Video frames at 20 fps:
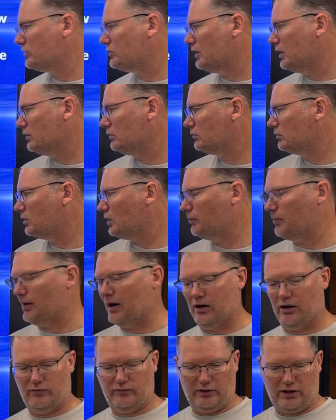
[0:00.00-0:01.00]
that come
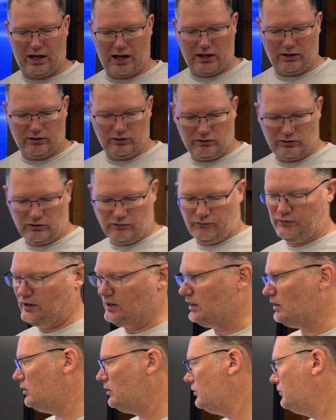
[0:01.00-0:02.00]
out of the end to
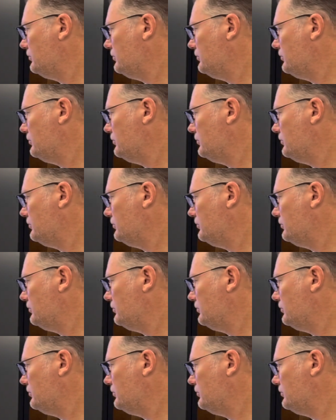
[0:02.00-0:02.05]
feed